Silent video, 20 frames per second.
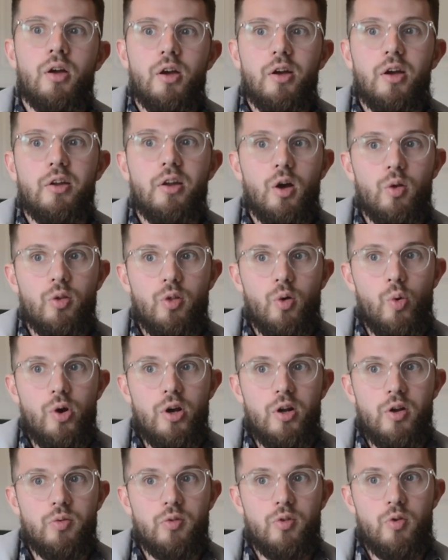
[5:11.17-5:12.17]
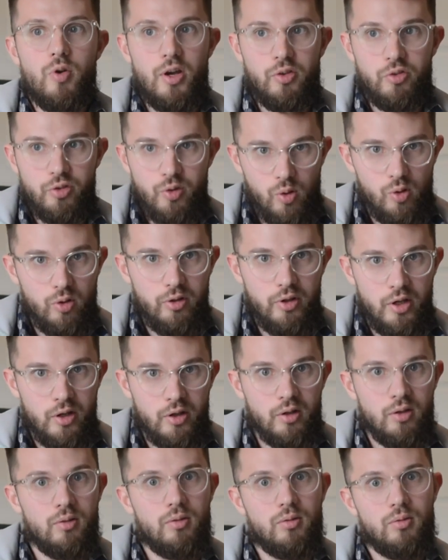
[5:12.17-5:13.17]
Now, the word
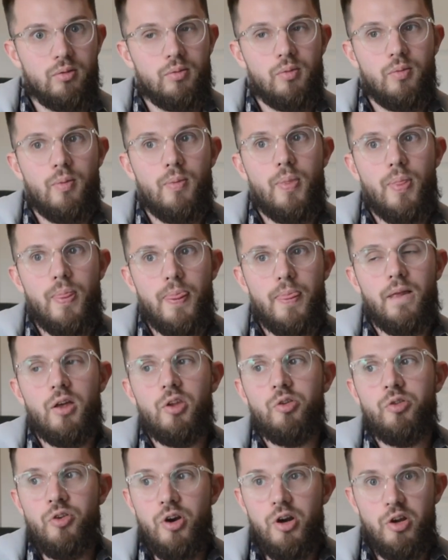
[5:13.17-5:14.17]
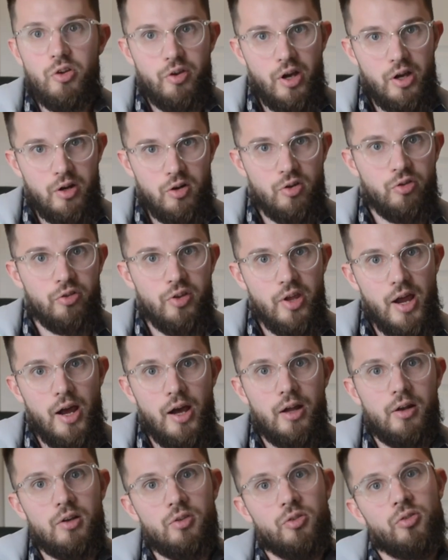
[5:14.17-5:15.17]
Raskolnik, as far as I
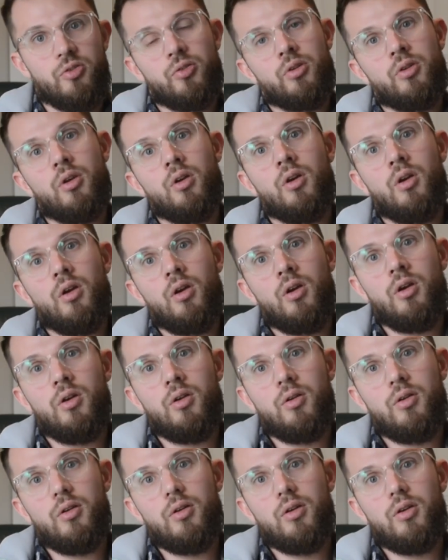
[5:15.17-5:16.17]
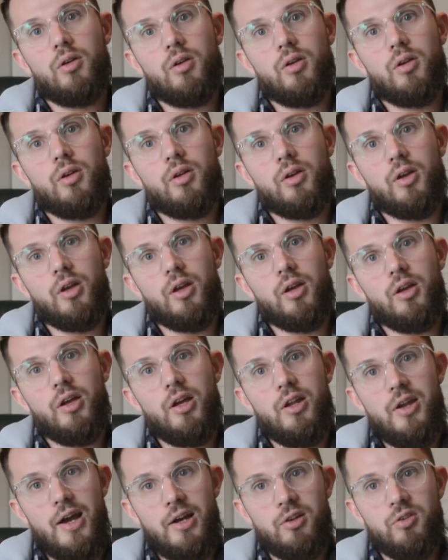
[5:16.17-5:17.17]
understand, it's
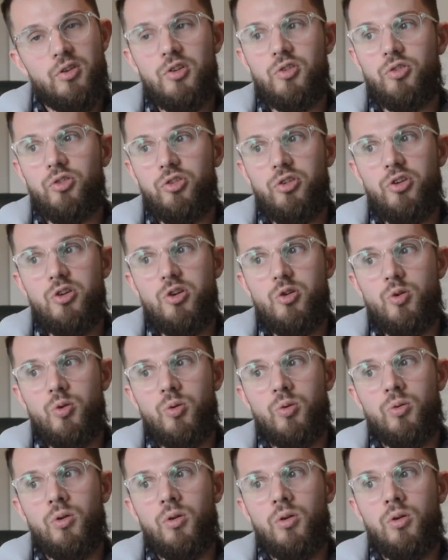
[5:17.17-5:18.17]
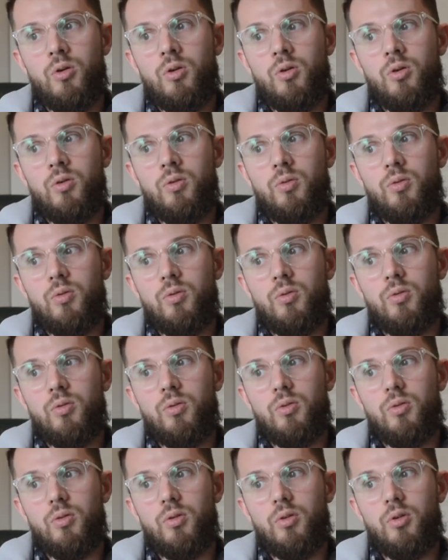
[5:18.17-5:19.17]
connected to
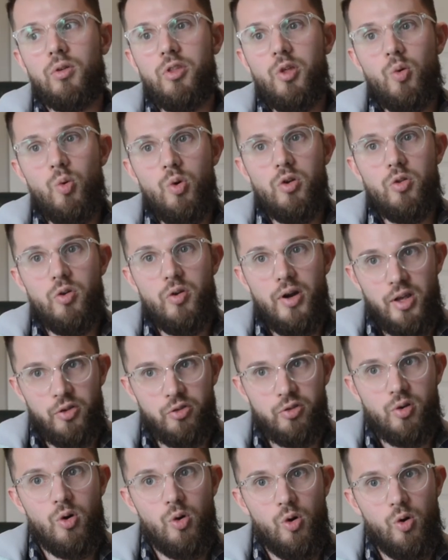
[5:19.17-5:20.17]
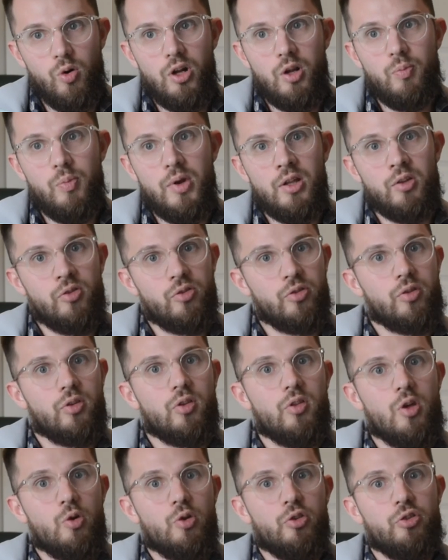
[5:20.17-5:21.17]
the word Raskol, and it means
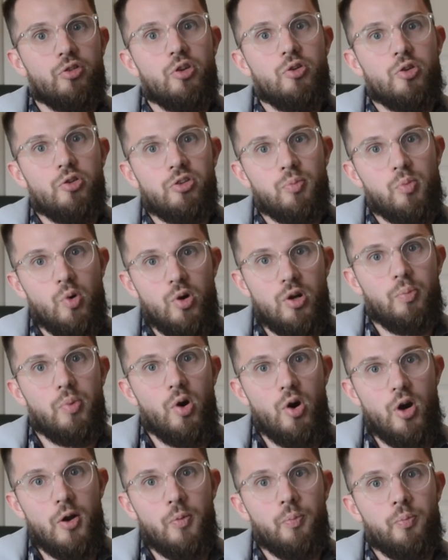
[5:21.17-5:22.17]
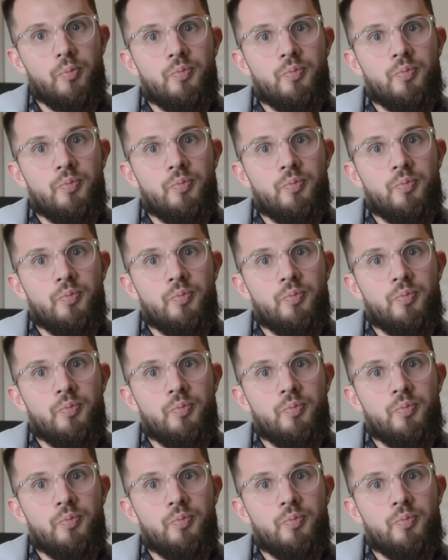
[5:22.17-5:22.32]
those who split apart.